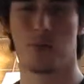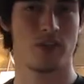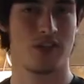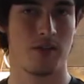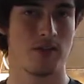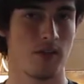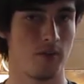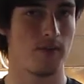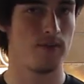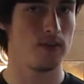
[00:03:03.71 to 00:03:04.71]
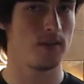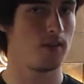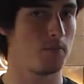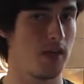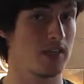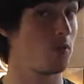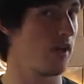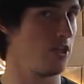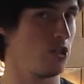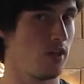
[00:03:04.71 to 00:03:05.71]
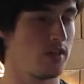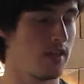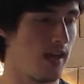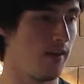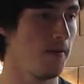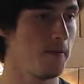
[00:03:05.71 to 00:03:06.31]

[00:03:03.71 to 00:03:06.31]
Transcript: which sounds a little confusing based on what I just said.